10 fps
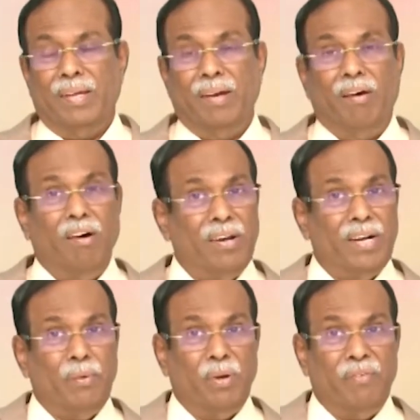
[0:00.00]
They
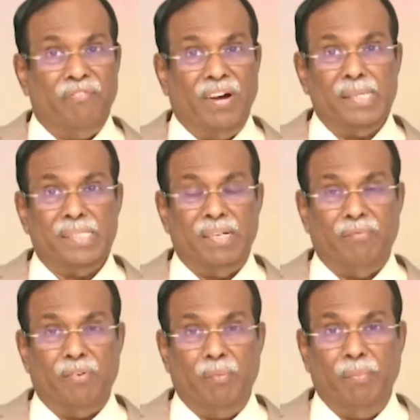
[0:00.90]
already were fasting
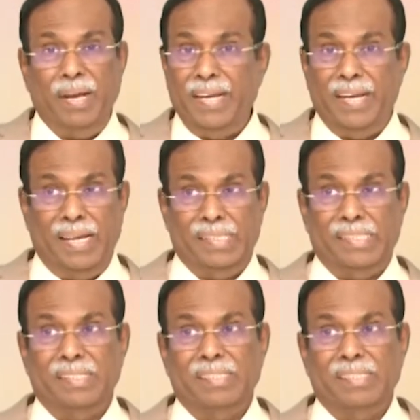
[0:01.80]
for many days.